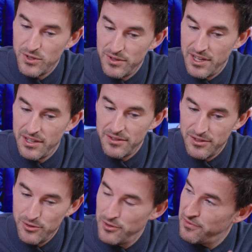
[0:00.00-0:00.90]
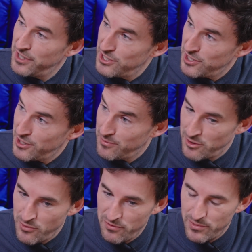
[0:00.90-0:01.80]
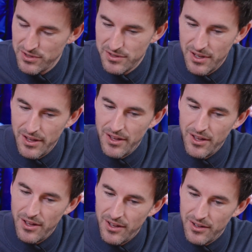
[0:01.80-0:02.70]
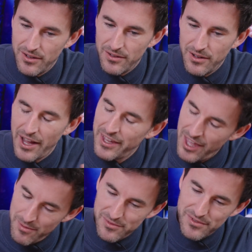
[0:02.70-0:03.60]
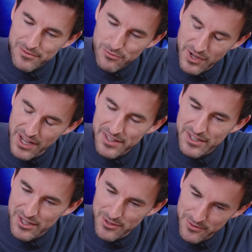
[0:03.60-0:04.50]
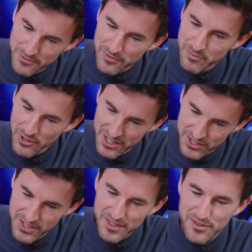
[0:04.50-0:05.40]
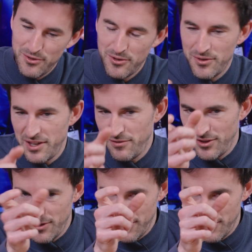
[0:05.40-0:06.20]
to then do the finishing of the movement, I kept relating to Fibonacci. So even